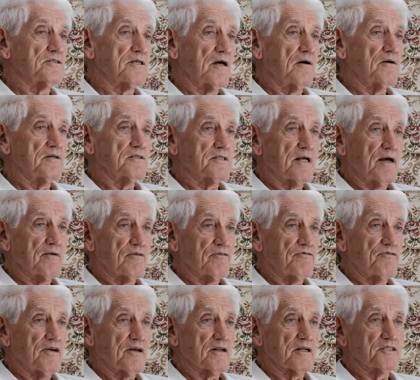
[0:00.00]
so I used to have a
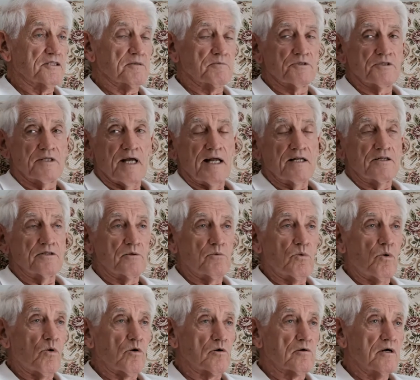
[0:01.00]
fairly substantial
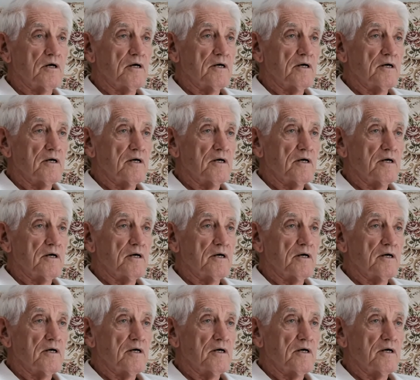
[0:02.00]
walk